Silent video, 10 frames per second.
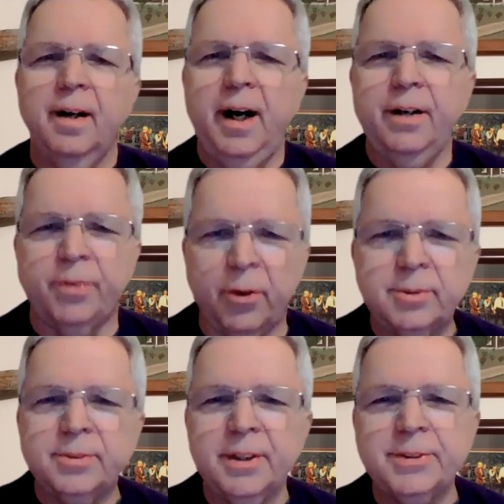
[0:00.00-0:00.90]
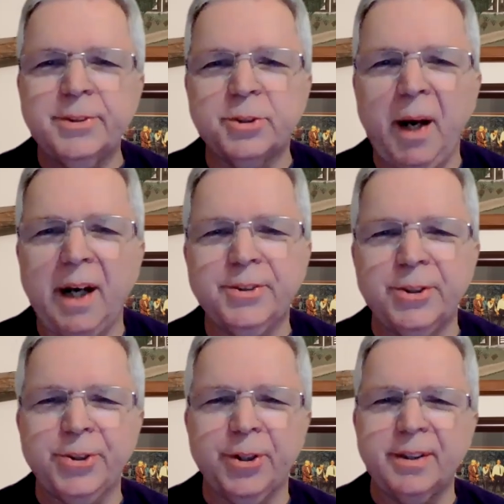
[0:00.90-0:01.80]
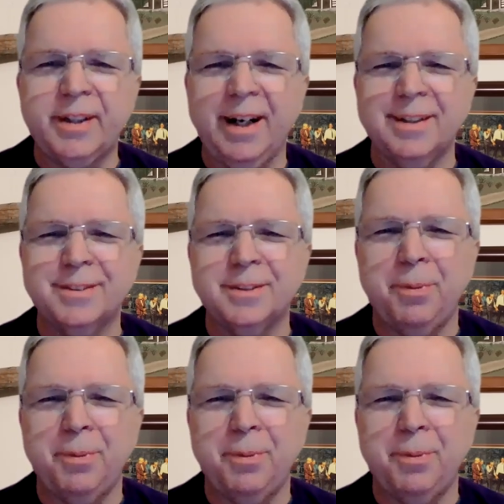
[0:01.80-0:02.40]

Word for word: Hi, folks. This is Pastor Jordan Counts